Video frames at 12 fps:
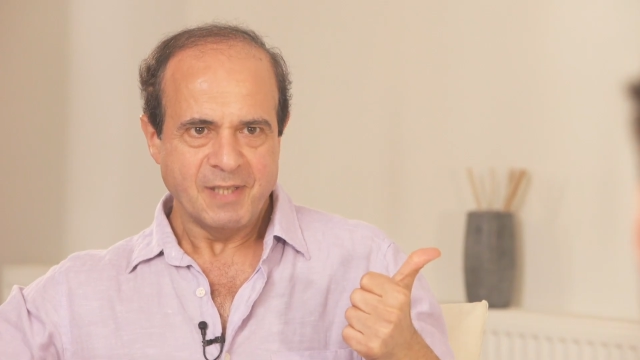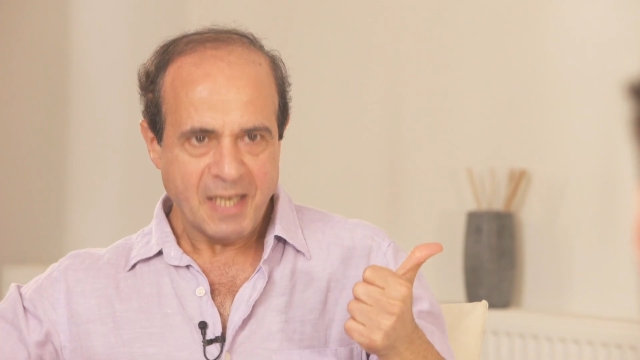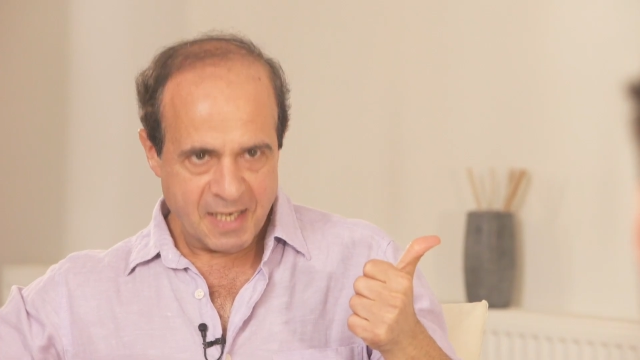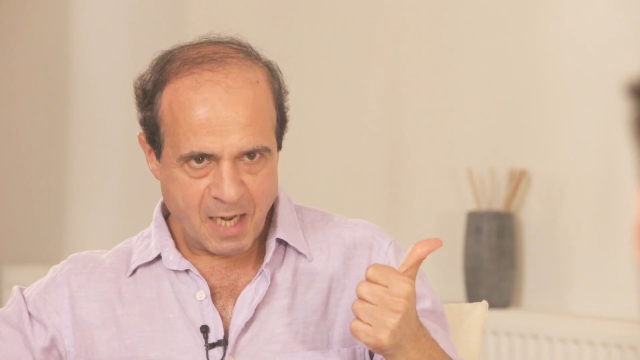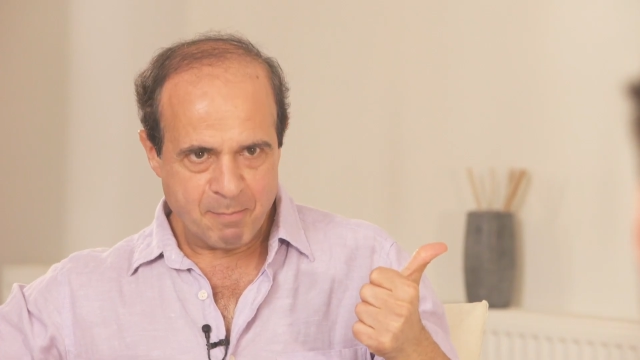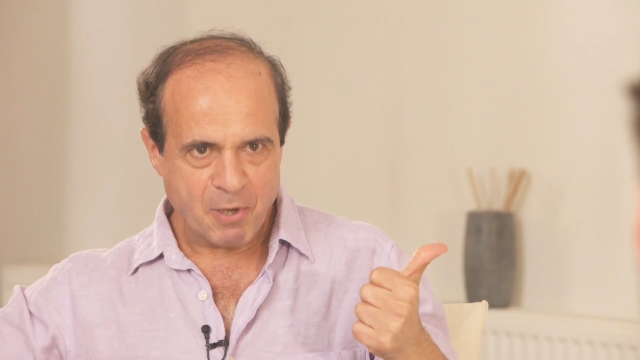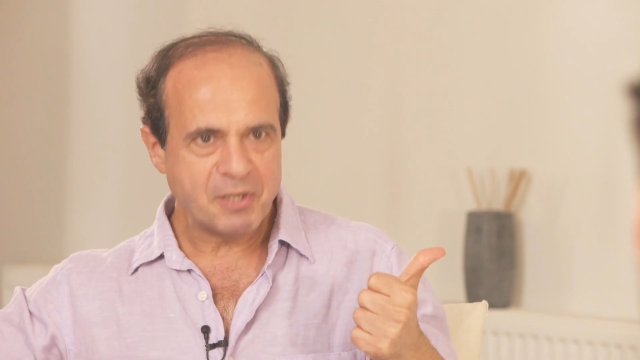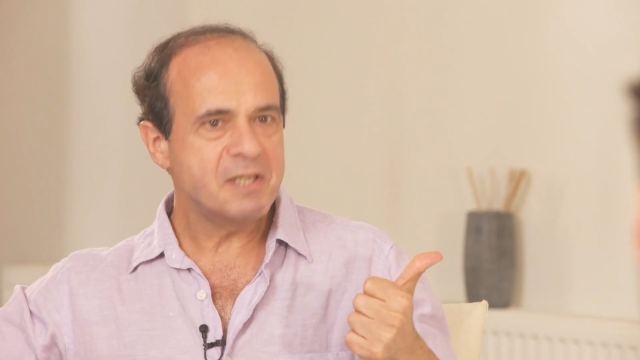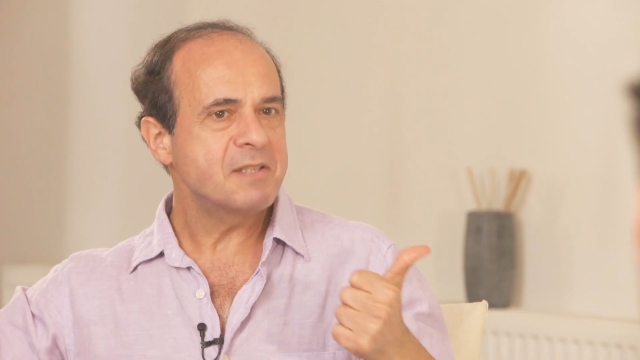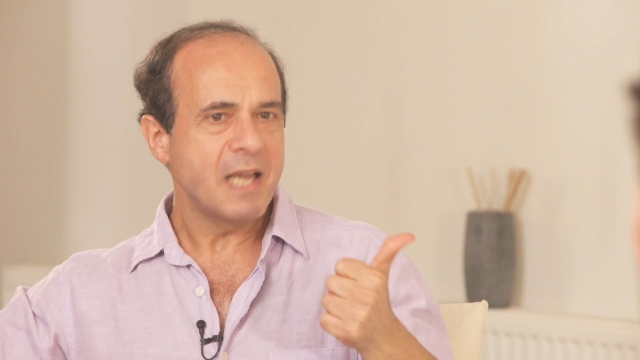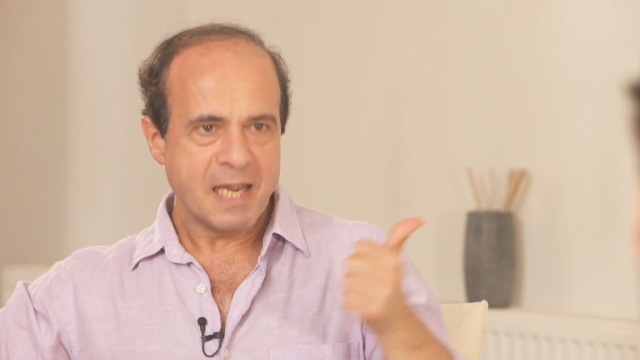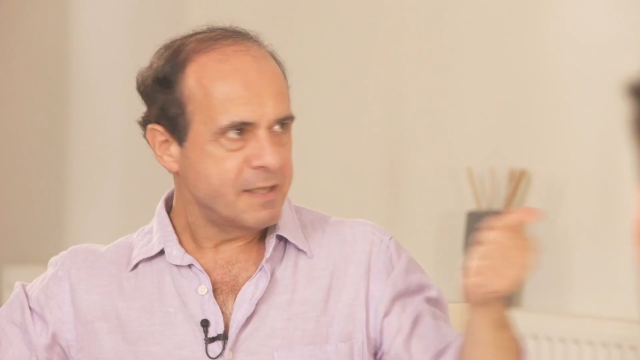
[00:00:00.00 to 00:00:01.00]
In our
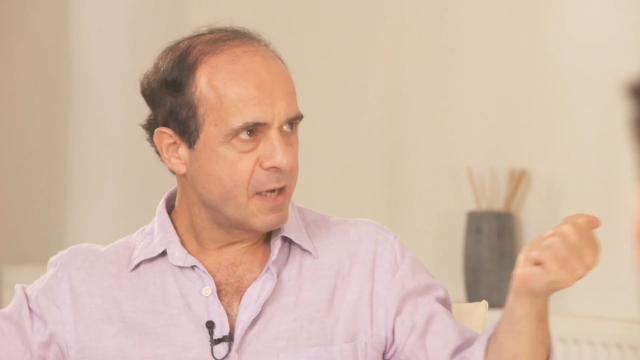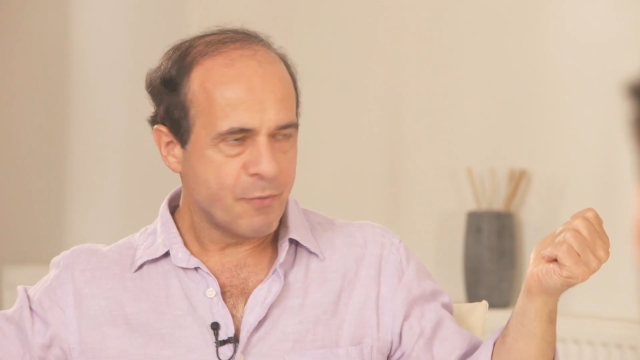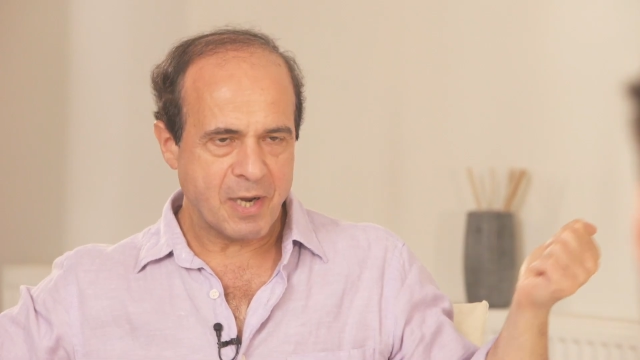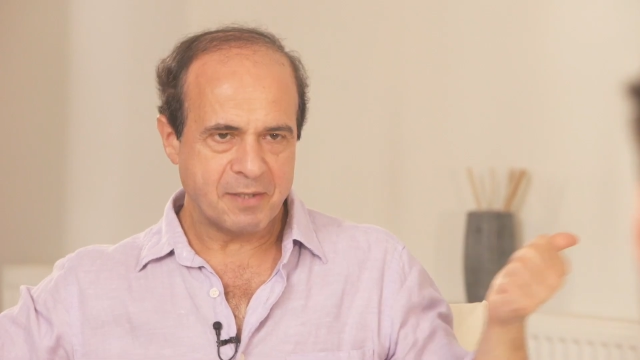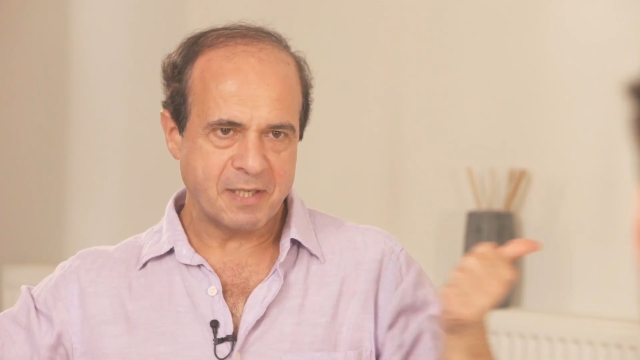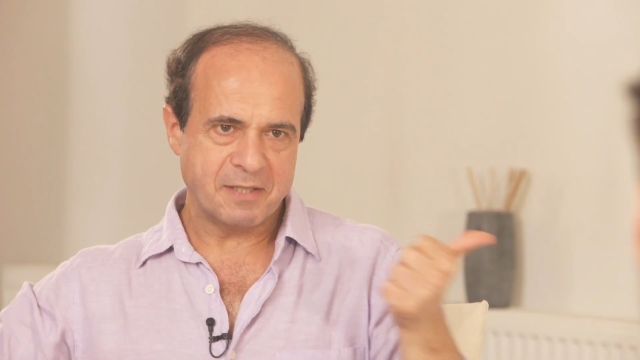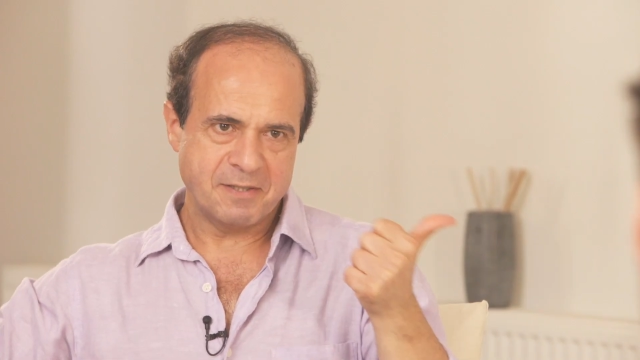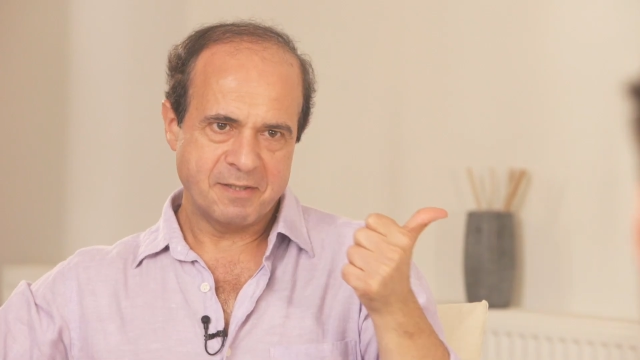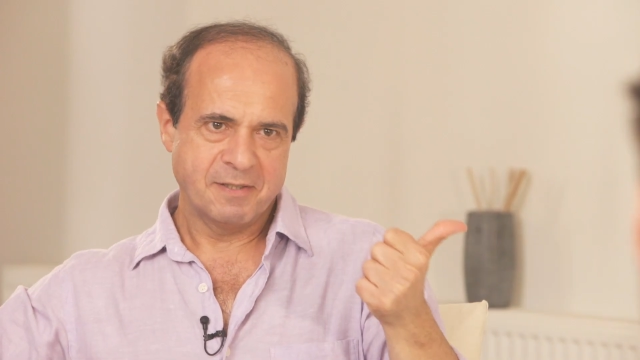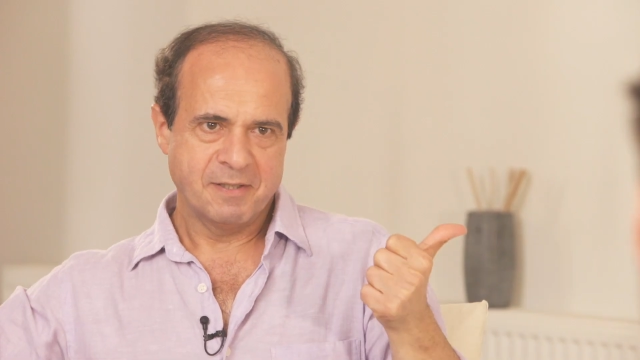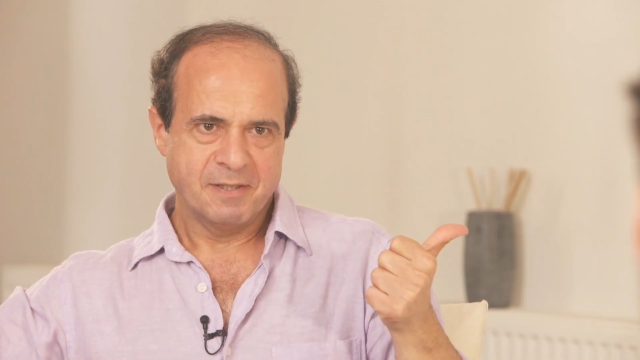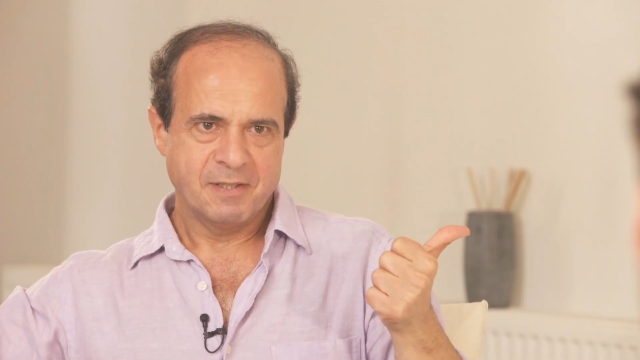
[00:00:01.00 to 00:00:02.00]
bodies and around us.
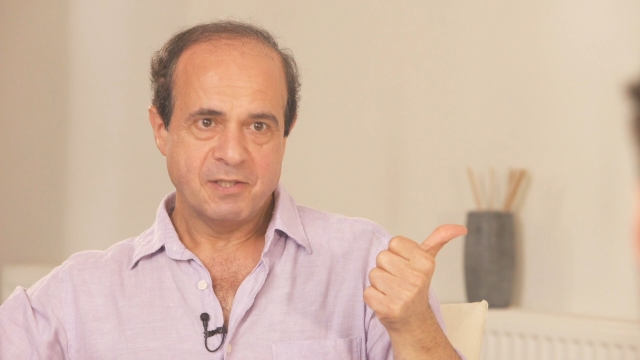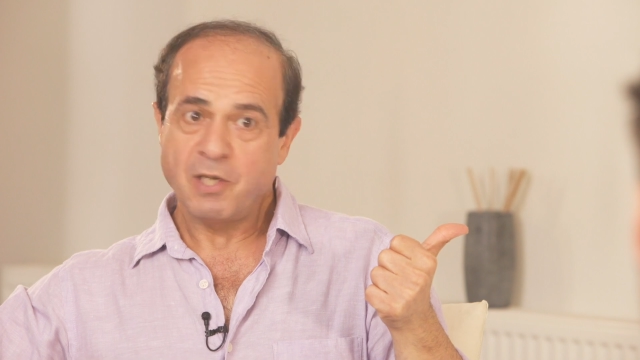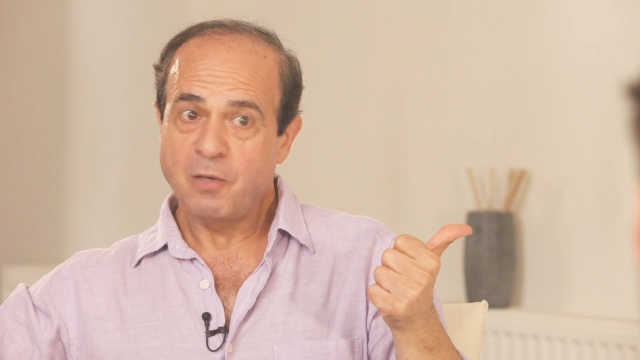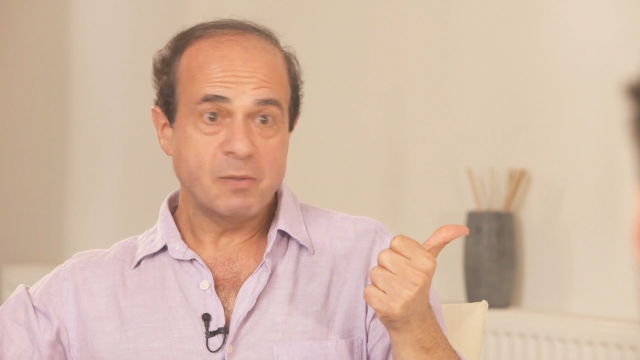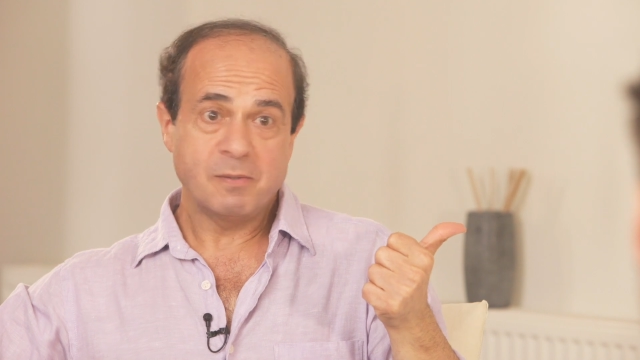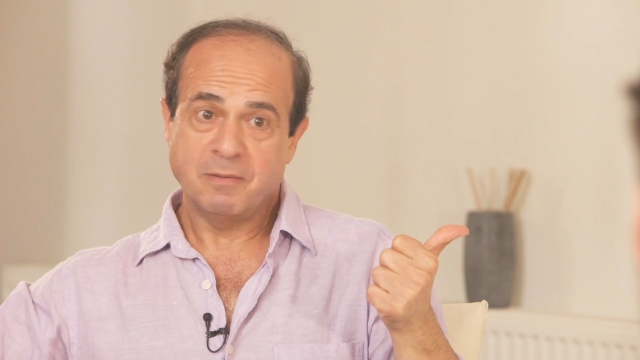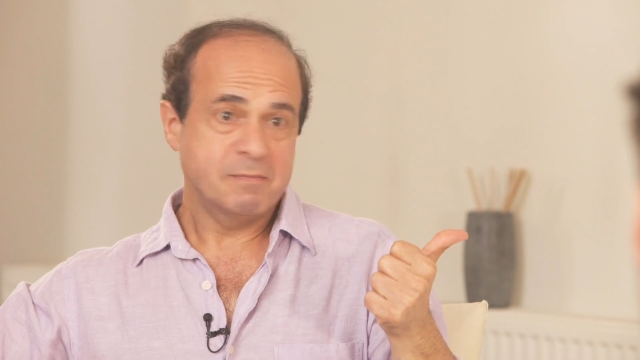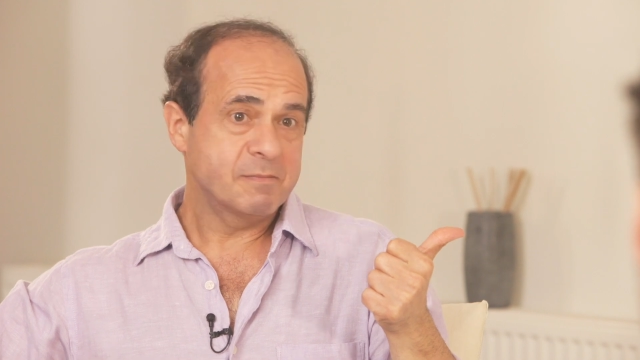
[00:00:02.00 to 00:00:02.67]
So,